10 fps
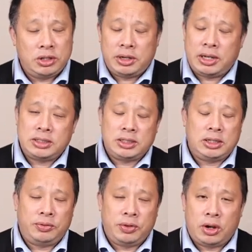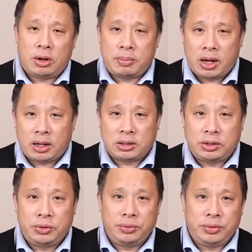You can see a few of my
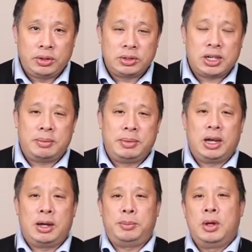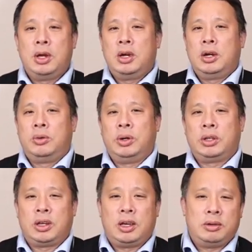other reviews coming up
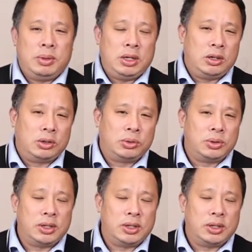with uh, me go to